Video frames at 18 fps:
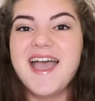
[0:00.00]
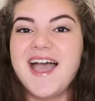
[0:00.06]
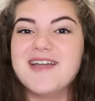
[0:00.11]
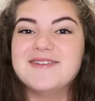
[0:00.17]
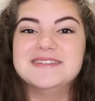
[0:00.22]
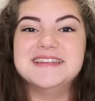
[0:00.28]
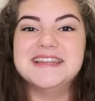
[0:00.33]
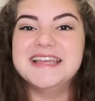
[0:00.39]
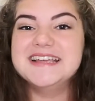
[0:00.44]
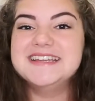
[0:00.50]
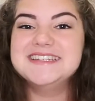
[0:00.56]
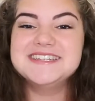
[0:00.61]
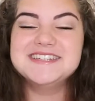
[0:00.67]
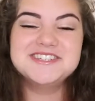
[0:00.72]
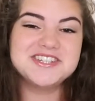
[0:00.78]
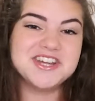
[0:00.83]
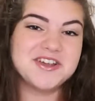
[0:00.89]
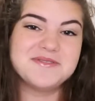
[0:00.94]
I would like
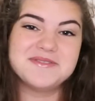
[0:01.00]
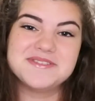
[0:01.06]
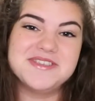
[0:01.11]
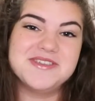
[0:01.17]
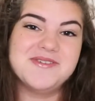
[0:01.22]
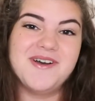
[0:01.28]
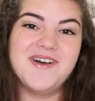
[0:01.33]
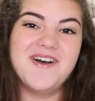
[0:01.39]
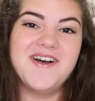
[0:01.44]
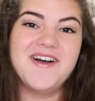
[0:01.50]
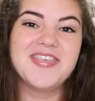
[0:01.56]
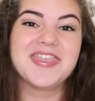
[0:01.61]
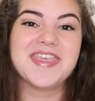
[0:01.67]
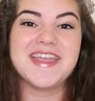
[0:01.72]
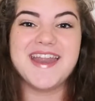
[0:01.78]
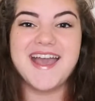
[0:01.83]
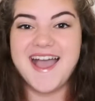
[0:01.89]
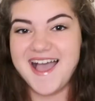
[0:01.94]
to share with you all
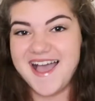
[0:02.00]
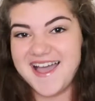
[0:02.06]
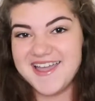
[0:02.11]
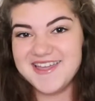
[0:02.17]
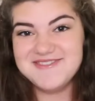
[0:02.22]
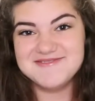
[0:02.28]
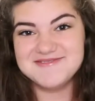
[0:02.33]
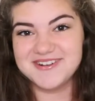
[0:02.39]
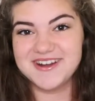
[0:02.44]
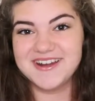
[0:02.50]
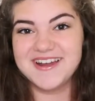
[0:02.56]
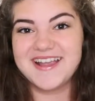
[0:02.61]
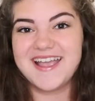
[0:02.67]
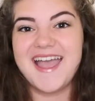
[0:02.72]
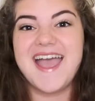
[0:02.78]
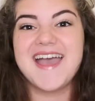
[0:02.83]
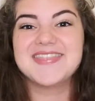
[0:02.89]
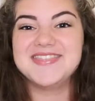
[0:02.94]
that I
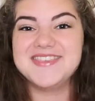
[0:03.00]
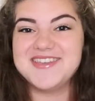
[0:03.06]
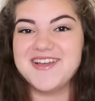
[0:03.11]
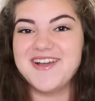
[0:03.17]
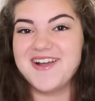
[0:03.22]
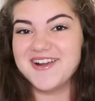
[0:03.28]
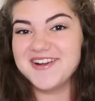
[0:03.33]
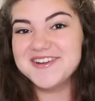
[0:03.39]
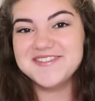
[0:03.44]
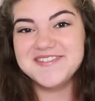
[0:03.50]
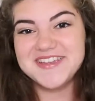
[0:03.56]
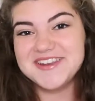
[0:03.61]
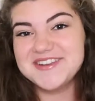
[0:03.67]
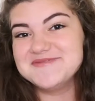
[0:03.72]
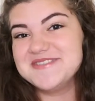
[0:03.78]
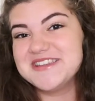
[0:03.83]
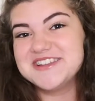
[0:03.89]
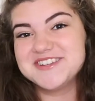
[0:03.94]
work at the Art of
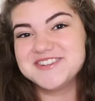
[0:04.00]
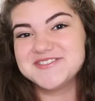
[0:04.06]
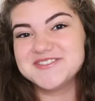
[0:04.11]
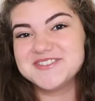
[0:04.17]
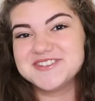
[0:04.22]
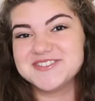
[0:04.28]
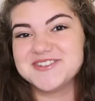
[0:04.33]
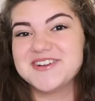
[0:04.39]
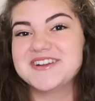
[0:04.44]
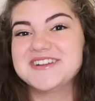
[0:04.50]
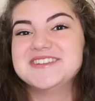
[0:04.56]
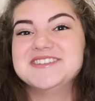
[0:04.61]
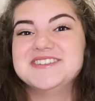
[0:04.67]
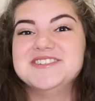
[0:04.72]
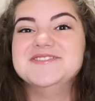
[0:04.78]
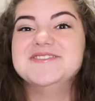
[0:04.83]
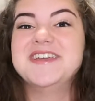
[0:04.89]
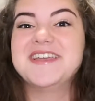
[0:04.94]
Animation
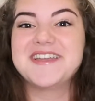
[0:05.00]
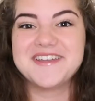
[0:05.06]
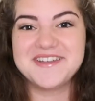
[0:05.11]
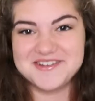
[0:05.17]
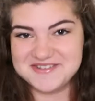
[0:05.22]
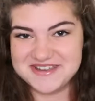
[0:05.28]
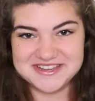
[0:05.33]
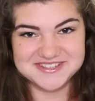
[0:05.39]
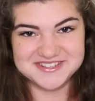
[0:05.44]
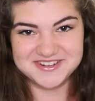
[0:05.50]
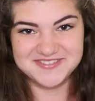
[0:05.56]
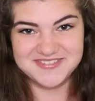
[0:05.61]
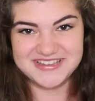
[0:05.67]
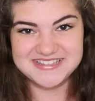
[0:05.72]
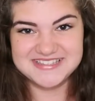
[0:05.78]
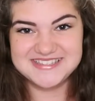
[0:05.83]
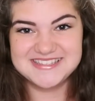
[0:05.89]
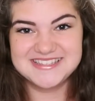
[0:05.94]
Resort doing quick
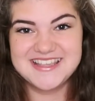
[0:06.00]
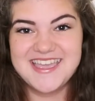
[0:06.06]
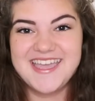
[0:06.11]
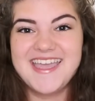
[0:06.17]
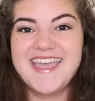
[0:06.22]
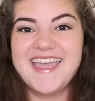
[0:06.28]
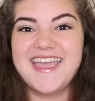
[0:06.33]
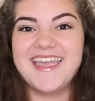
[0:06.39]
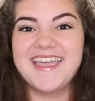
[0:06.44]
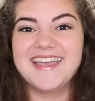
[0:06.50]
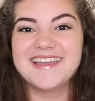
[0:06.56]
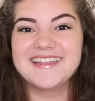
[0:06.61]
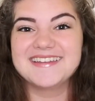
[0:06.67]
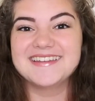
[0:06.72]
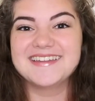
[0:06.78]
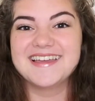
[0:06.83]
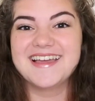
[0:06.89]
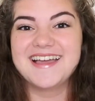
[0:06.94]
service.
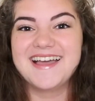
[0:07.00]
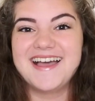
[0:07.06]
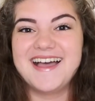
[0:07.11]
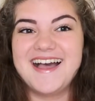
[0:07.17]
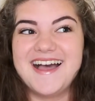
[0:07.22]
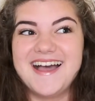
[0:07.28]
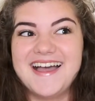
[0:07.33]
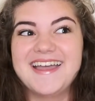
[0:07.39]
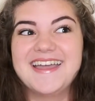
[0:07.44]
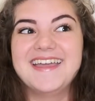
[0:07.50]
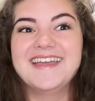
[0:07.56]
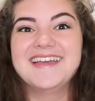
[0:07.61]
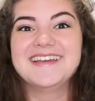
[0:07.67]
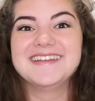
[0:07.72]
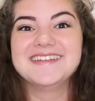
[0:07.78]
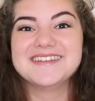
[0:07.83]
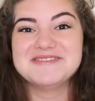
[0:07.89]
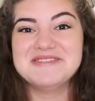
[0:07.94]
And
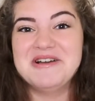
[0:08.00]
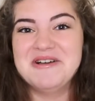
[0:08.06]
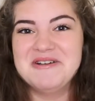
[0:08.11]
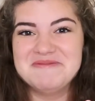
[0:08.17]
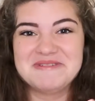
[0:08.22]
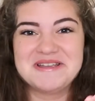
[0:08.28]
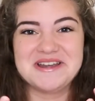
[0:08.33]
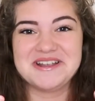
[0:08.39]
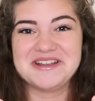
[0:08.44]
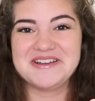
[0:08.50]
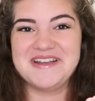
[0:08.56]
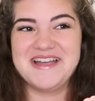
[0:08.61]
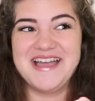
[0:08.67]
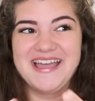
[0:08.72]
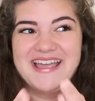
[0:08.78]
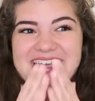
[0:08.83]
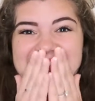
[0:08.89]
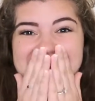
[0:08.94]
I'm gonna
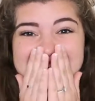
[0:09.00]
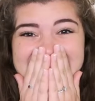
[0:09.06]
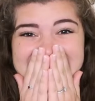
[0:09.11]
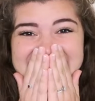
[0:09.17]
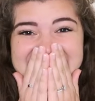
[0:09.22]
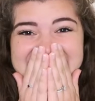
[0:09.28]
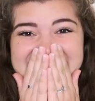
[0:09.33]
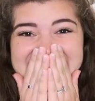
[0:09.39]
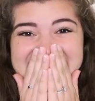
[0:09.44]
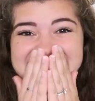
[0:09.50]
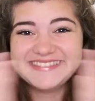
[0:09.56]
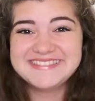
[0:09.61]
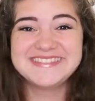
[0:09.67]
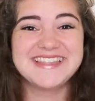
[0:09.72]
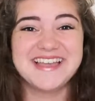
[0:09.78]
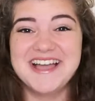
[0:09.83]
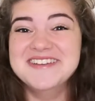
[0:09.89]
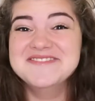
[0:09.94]
cry.
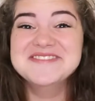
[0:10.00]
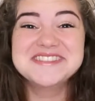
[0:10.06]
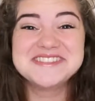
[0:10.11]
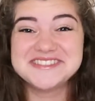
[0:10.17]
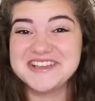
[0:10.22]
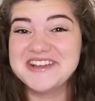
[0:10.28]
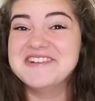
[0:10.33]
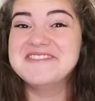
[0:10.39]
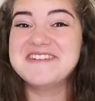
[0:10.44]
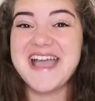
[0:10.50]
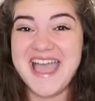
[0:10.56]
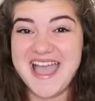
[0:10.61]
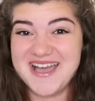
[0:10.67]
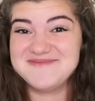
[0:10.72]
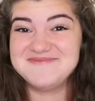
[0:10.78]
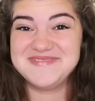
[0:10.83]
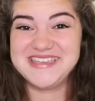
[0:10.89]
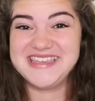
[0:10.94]
I'm so
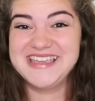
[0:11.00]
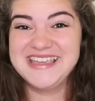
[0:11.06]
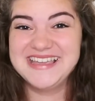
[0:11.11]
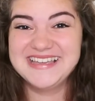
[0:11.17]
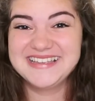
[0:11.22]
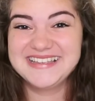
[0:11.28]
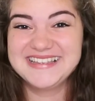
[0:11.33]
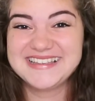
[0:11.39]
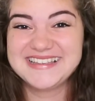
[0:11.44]
happy.